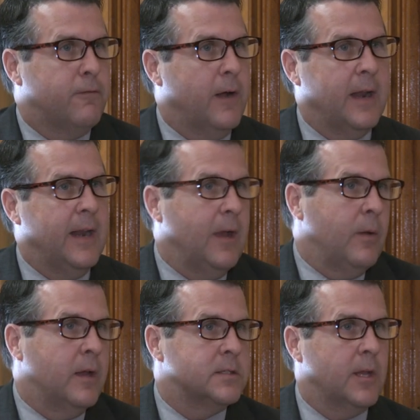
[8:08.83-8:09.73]
Friday night
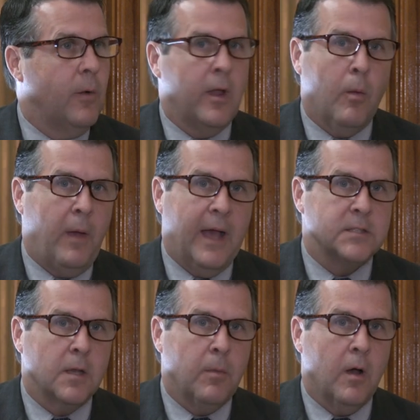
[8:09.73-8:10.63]
we had CYO
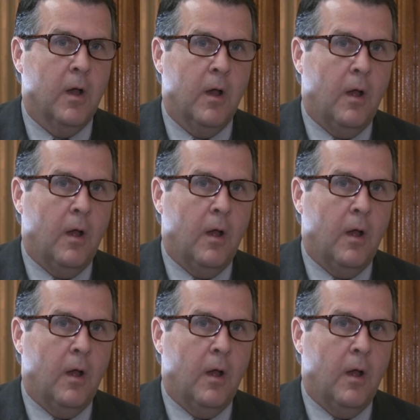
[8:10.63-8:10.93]
basketball,